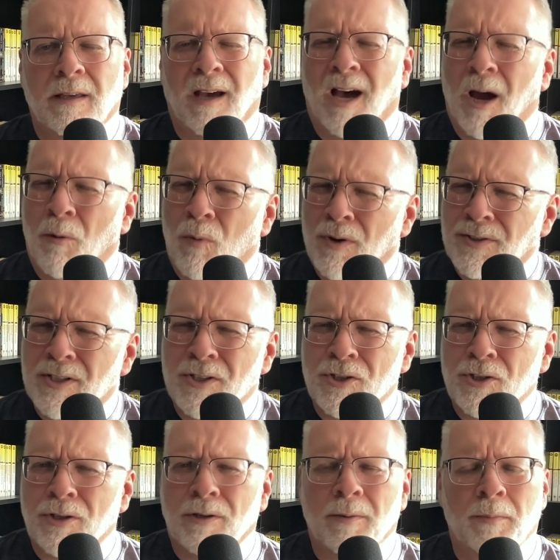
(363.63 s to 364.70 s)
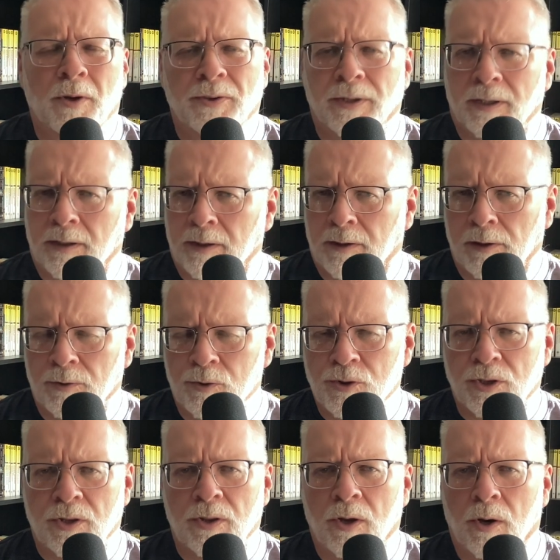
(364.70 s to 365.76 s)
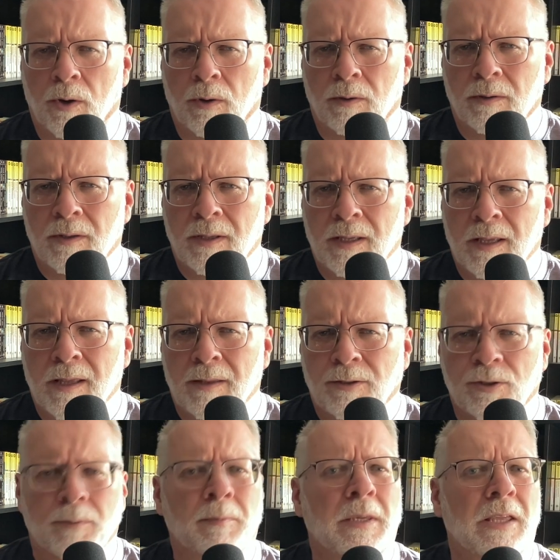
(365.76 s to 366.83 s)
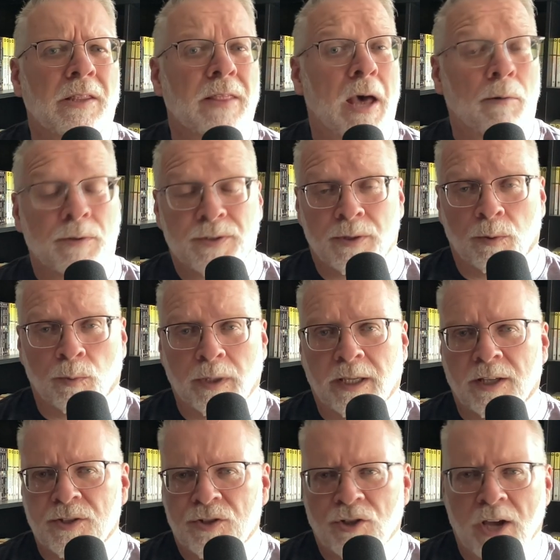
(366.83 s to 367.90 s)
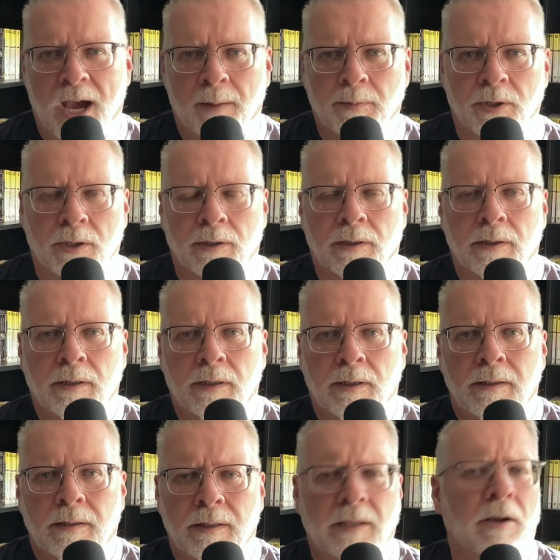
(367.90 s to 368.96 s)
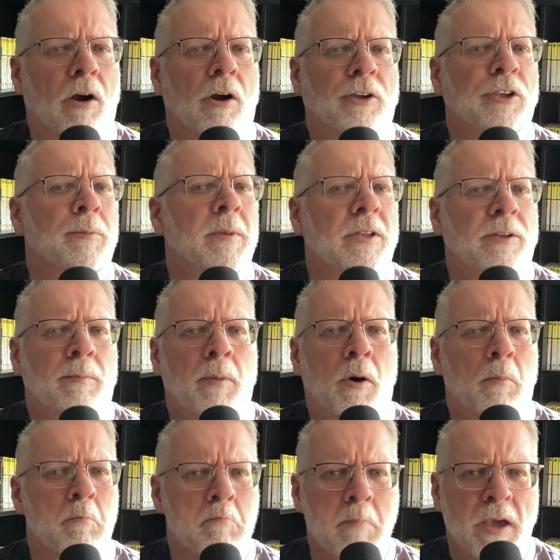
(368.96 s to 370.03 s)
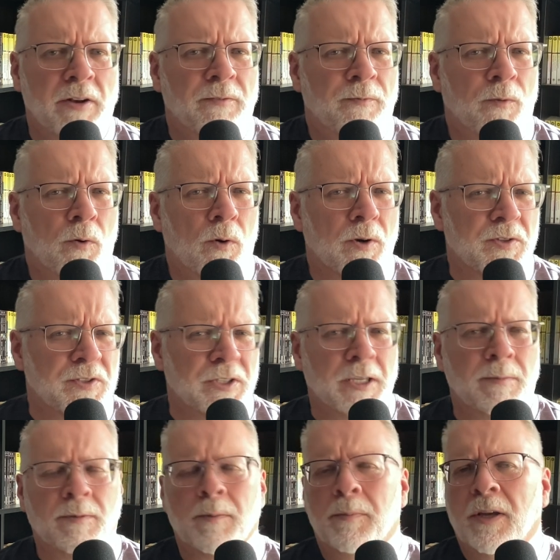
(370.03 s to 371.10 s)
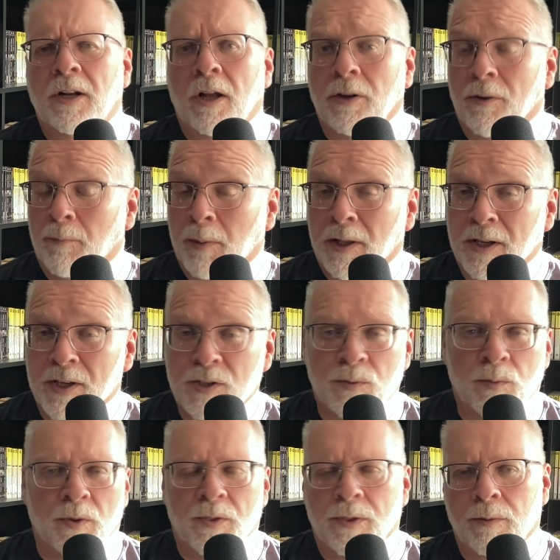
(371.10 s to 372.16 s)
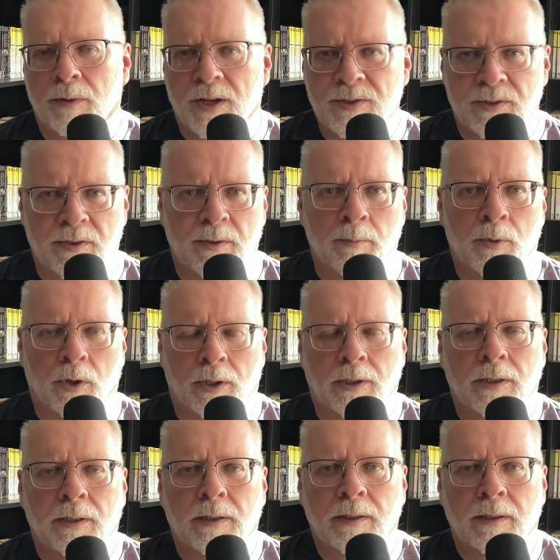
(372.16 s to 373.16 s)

I wasn't sure about the conclusion, though. To me, that was the weakest chapter. The argument about metaphor seemed a bit out of place with the rest of the book.